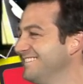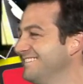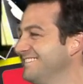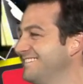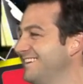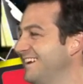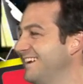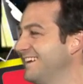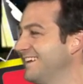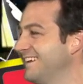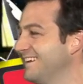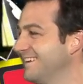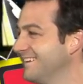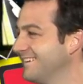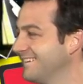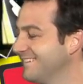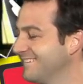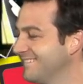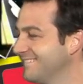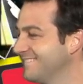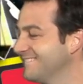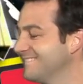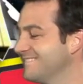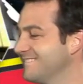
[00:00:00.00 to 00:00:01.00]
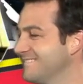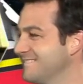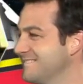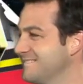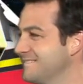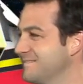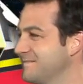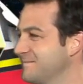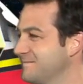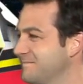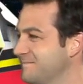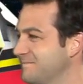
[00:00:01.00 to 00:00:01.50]

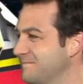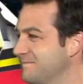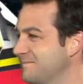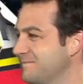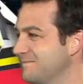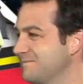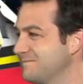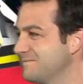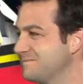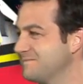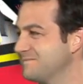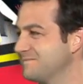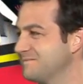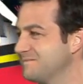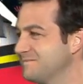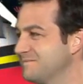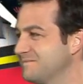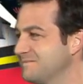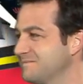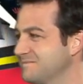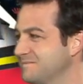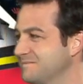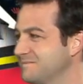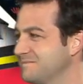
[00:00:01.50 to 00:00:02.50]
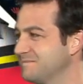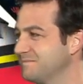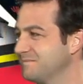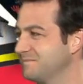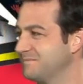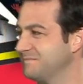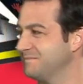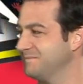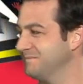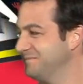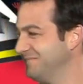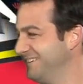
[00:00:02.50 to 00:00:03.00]

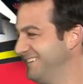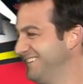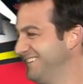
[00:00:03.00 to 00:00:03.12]
(not speaking)